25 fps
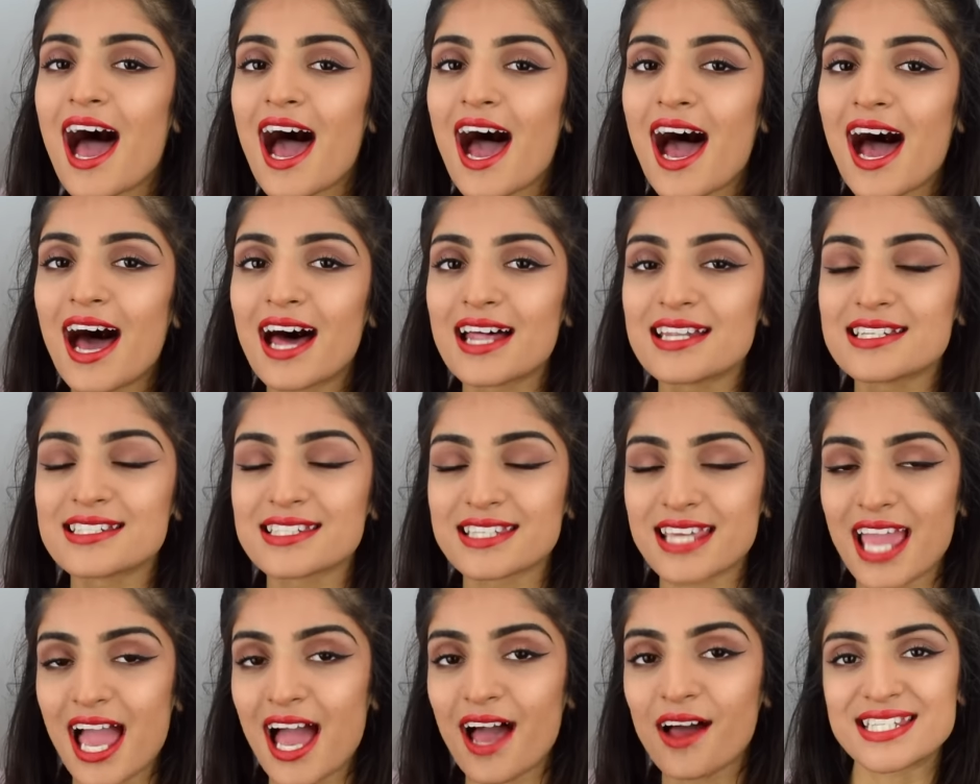
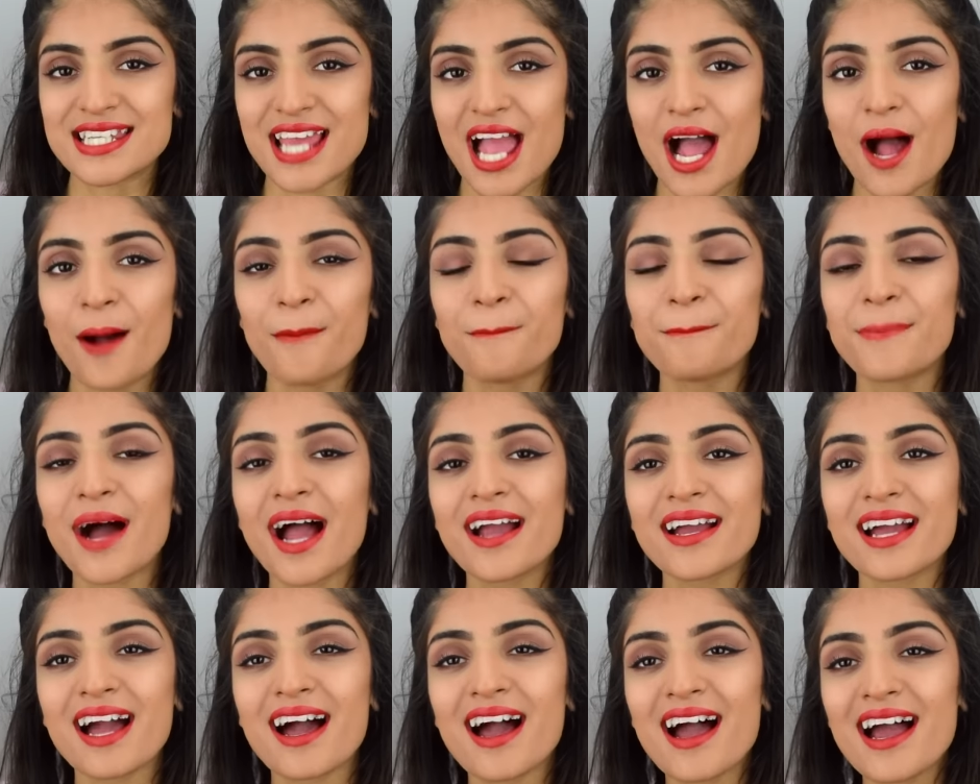And yeah,
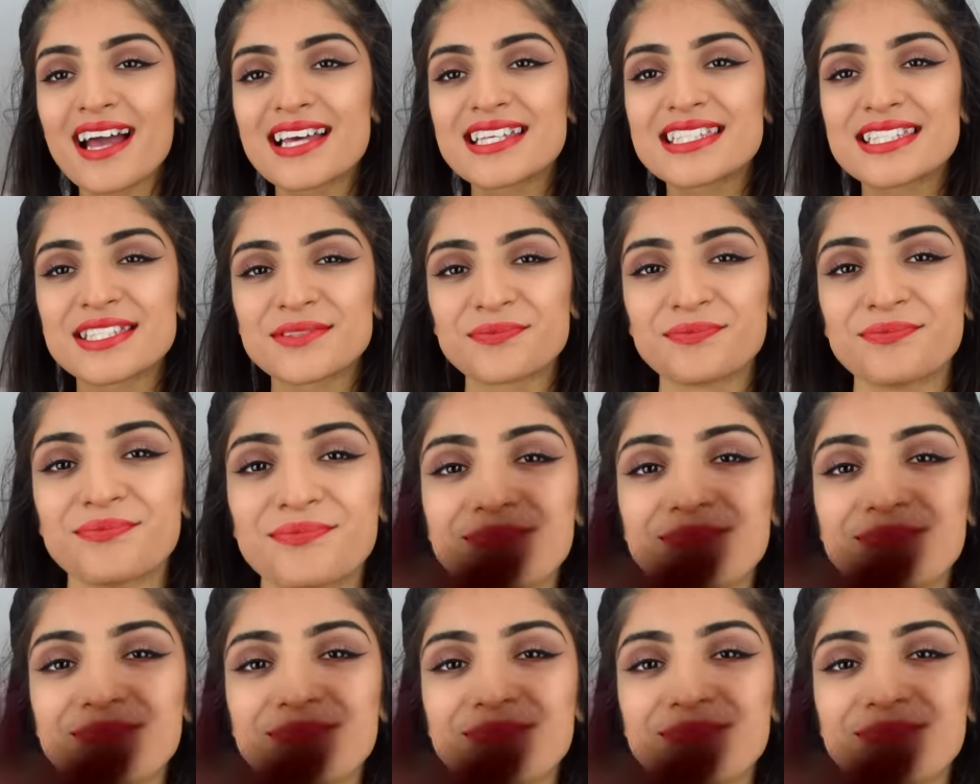bye guys.